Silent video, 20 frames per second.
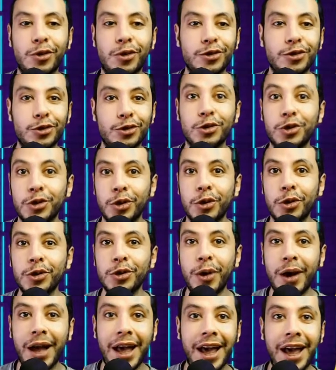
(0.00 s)
wanted to show
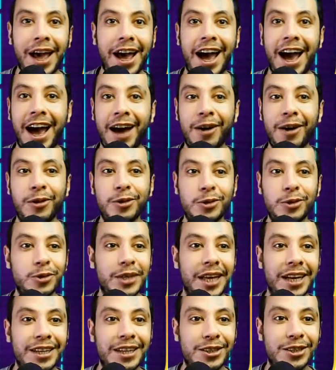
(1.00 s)
you how you
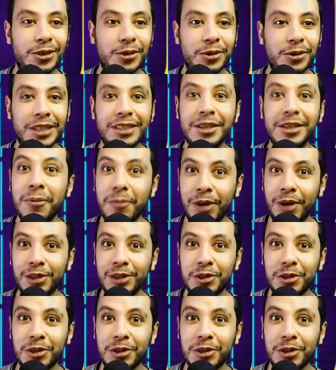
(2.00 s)
can do it by